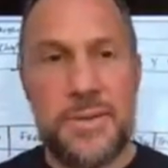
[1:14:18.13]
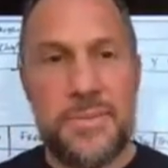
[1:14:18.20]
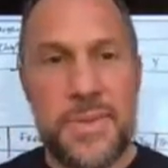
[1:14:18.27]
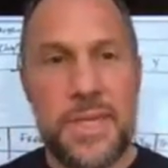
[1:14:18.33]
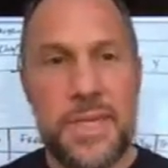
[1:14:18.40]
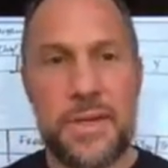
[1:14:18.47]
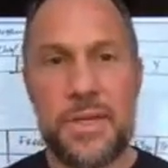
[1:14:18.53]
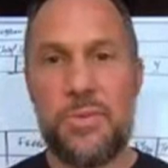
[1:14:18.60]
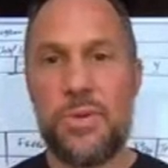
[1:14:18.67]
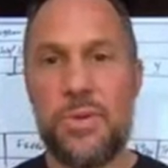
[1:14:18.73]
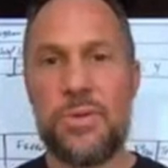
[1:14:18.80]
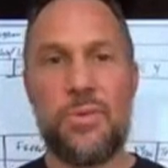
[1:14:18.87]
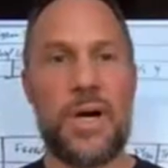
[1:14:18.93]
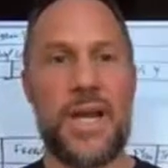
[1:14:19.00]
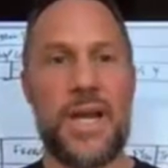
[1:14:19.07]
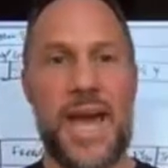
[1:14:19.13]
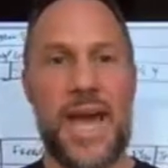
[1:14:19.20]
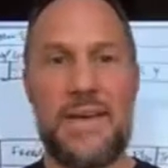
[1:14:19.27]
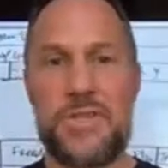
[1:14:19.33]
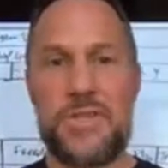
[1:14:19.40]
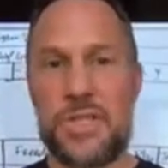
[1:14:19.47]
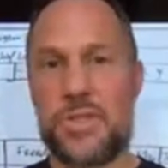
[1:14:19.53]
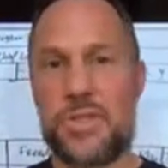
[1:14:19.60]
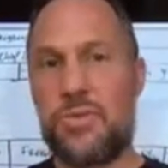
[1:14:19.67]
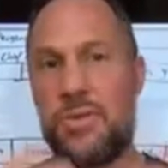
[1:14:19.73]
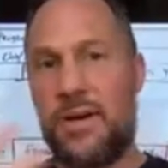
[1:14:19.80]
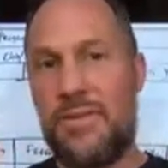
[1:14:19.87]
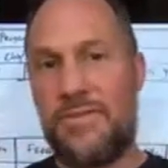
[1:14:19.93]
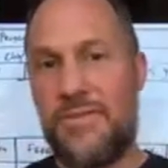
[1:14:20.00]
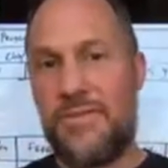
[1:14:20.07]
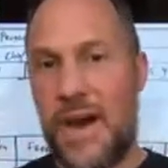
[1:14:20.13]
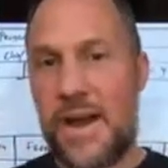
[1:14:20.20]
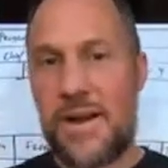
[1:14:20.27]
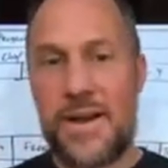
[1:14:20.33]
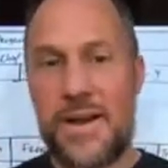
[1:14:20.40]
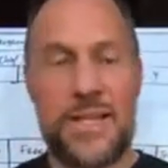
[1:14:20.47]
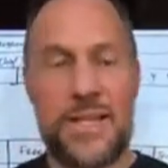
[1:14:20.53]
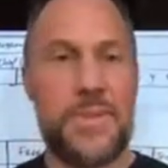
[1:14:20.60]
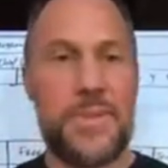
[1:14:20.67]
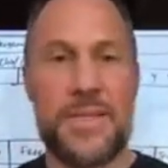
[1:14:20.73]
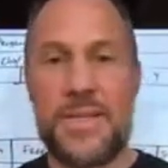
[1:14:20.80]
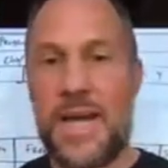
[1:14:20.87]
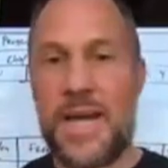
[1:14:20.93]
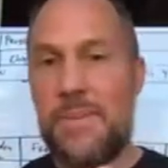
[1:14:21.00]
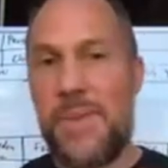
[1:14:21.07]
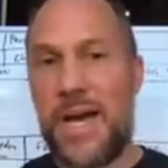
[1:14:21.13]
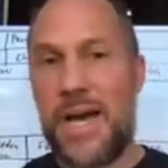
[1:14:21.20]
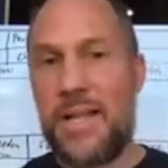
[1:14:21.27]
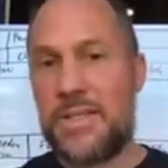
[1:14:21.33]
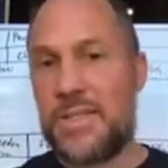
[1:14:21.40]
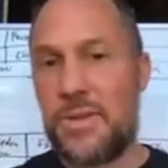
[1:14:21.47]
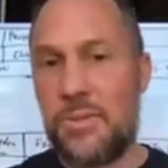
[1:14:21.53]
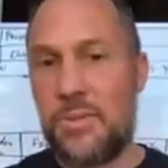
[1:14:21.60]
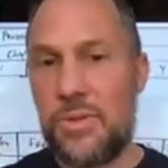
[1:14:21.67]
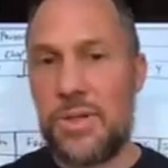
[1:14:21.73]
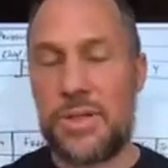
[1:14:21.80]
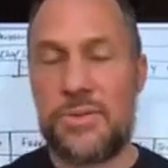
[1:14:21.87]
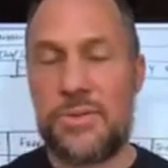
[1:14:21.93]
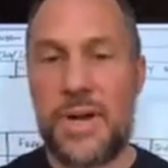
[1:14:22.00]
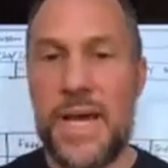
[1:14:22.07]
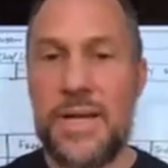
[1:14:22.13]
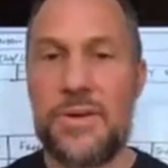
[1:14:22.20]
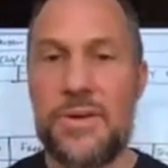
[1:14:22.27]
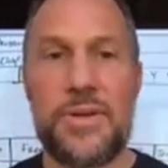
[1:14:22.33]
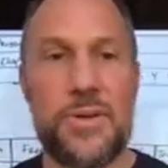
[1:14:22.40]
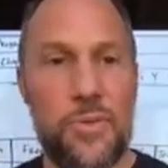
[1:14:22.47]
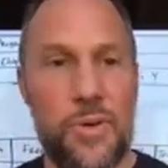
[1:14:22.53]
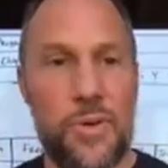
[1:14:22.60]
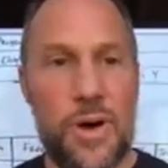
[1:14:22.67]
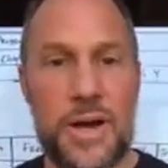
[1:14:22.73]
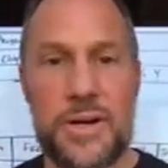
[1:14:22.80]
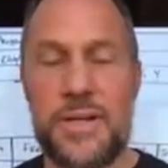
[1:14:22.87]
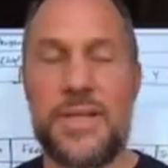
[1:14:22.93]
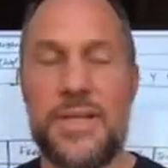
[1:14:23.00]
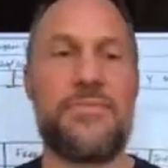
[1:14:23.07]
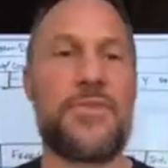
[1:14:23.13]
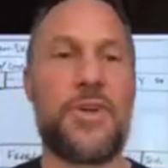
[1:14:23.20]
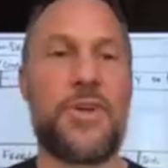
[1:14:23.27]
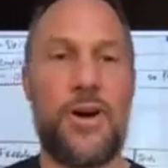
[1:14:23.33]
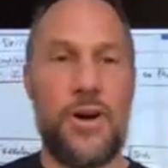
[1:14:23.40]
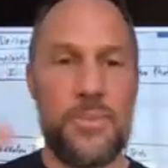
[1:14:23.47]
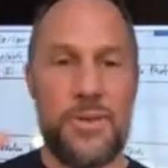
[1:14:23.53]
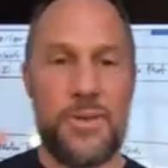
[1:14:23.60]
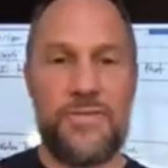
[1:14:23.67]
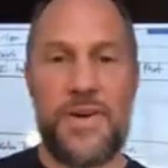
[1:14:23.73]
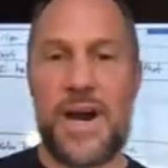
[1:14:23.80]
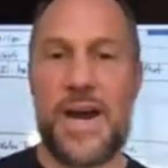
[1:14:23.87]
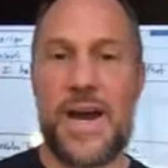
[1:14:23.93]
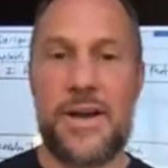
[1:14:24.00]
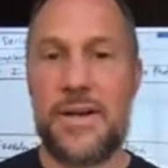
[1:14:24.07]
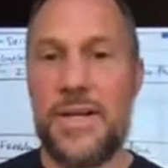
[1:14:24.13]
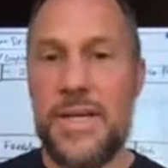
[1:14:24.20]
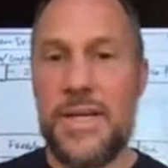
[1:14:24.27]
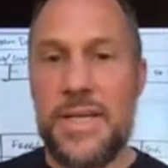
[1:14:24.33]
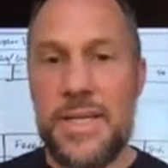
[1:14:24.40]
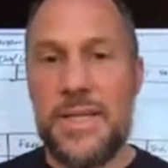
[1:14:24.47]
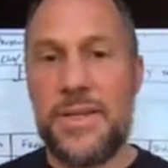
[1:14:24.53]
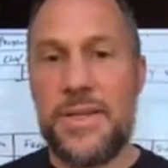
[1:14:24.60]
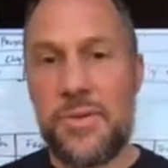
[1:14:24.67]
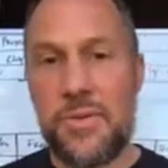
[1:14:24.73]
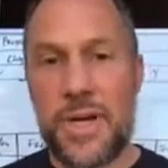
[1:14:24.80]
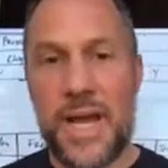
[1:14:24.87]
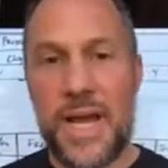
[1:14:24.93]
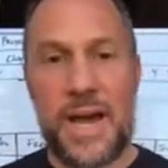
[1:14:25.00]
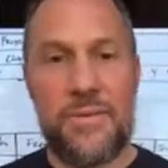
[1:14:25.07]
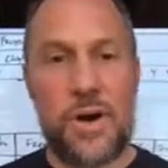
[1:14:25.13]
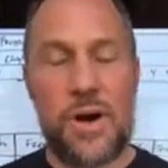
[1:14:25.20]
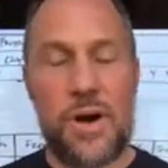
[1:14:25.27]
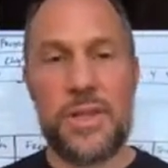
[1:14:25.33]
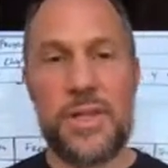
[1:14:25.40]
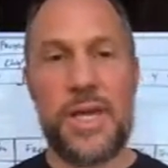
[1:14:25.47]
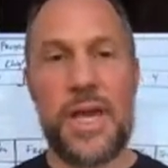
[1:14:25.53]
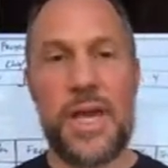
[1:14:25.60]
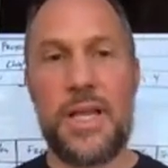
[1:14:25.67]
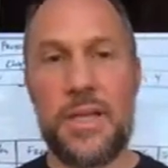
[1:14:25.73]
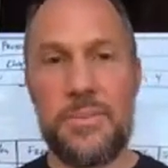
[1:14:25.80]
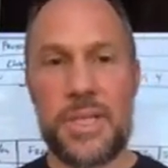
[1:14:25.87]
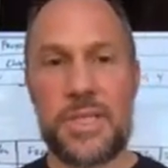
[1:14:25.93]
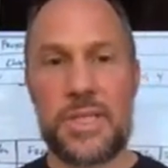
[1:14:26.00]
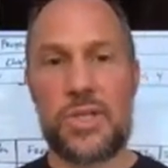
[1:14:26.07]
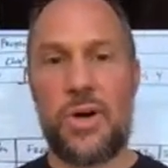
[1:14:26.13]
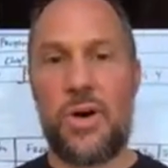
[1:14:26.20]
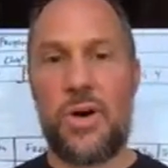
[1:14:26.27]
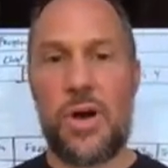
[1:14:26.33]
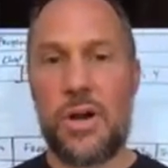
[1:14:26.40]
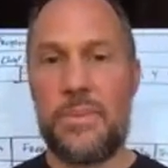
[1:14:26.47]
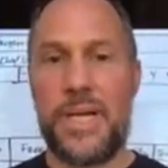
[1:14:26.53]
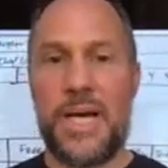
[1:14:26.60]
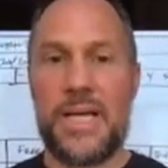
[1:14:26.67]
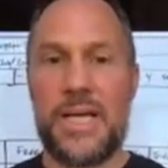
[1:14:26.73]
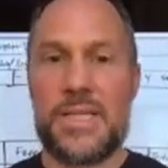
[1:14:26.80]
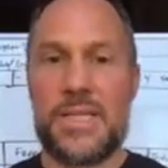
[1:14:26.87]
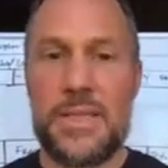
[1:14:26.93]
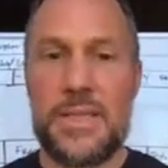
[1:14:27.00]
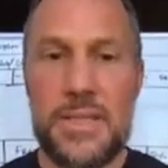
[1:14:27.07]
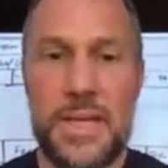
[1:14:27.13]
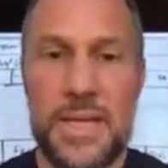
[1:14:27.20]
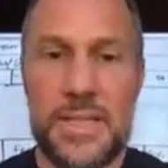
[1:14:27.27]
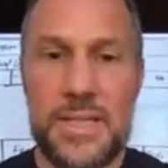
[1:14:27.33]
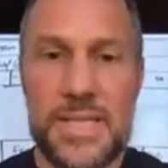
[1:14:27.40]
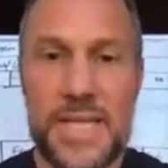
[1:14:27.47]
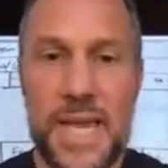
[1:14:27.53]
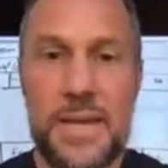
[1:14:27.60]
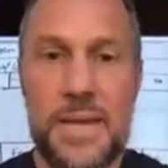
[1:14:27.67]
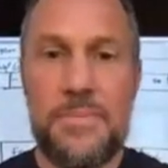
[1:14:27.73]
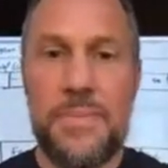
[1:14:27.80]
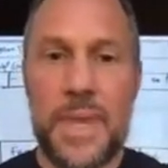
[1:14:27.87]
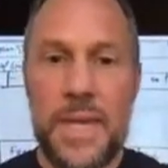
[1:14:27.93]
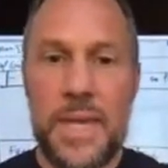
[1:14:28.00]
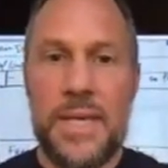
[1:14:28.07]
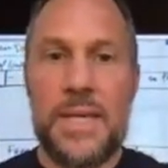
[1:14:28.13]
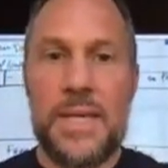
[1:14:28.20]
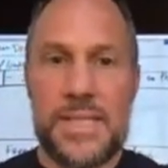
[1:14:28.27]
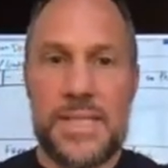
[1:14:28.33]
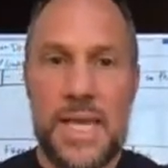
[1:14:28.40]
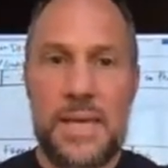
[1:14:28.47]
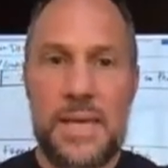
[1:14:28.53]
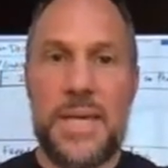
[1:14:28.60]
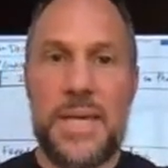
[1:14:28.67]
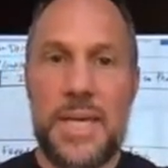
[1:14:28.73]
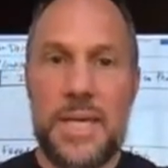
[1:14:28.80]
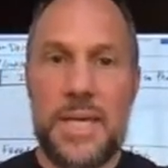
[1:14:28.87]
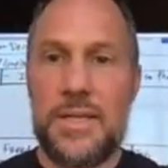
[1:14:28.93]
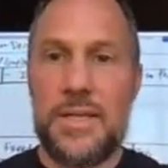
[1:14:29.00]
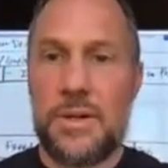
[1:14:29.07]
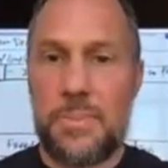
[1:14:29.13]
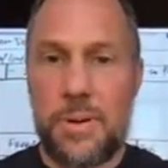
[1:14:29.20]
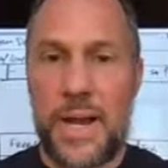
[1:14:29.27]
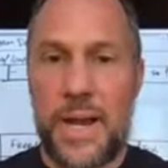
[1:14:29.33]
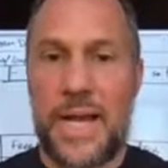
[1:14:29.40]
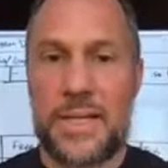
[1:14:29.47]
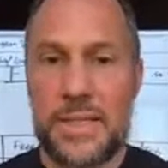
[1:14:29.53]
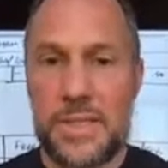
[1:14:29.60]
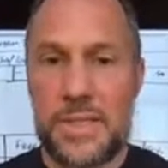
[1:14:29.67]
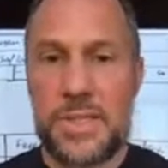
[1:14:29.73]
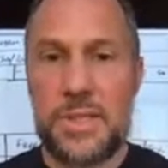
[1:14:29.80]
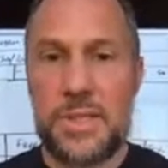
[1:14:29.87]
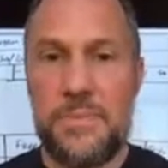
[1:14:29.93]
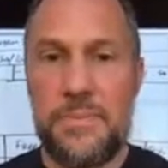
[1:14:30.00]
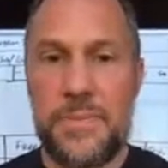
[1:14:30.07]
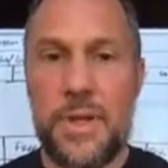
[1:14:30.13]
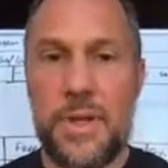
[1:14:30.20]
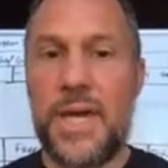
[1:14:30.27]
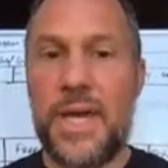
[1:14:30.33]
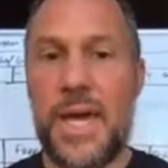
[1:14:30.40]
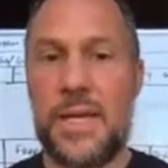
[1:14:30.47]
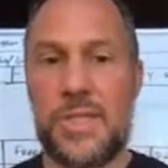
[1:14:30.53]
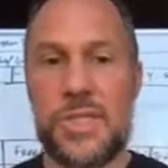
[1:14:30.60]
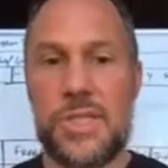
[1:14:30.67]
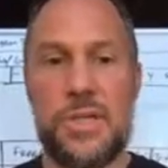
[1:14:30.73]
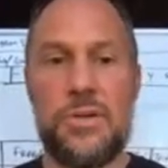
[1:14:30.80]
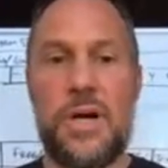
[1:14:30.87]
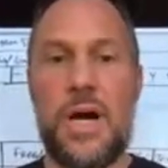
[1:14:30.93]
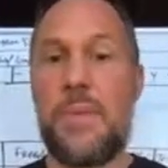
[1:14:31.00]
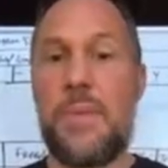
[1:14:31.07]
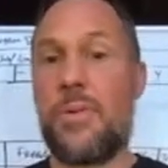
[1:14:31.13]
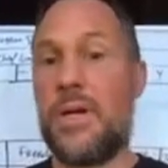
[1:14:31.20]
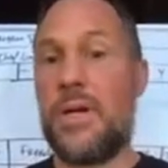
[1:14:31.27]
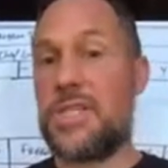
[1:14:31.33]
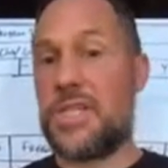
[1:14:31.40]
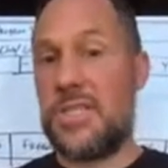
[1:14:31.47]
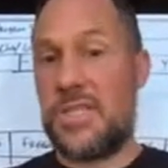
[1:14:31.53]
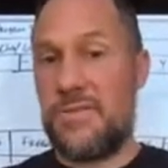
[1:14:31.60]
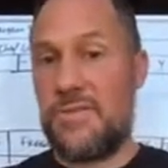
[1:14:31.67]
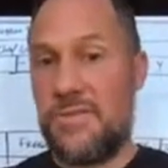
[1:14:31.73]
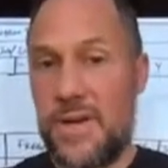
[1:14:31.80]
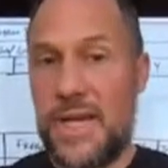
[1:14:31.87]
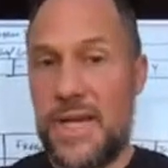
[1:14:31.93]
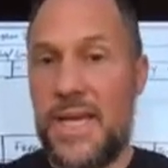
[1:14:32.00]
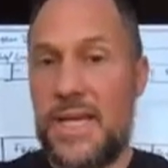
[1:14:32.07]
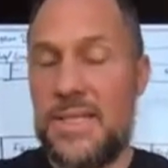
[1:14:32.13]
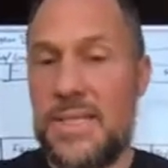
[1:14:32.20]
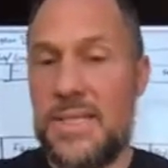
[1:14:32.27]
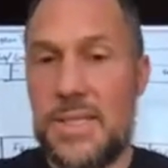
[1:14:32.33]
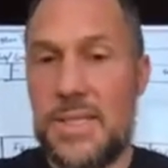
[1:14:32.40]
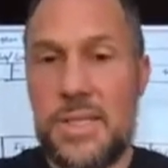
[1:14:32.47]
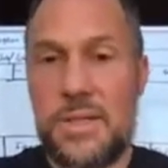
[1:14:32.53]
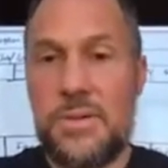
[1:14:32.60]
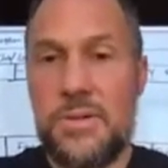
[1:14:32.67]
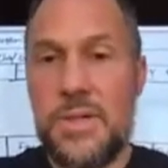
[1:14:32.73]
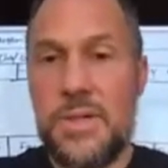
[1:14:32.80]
you wouldn't want to have just a fire element and not balance the wood, right? Or the water to calm the fire. You want to have all the elements harmonized and same in your practice. So, okay. So operations and finances. So